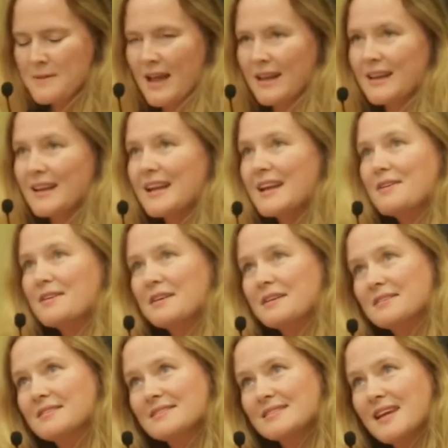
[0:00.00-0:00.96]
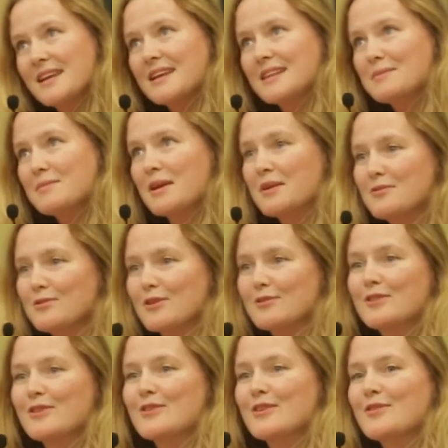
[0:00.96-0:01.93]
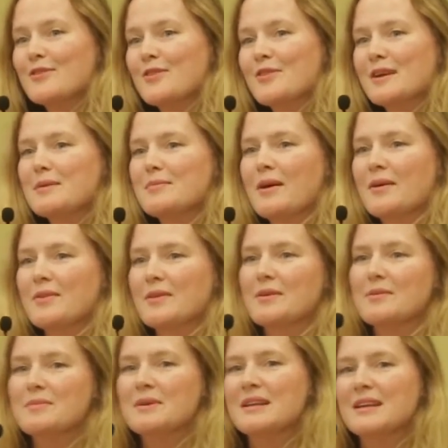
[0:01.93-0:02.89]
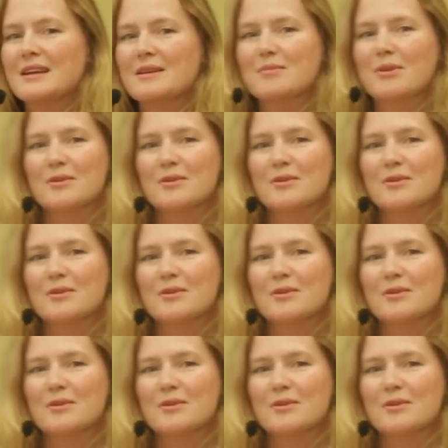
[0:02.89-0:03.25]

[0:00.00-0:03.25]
And taking the metaphor further, if you think about the meeting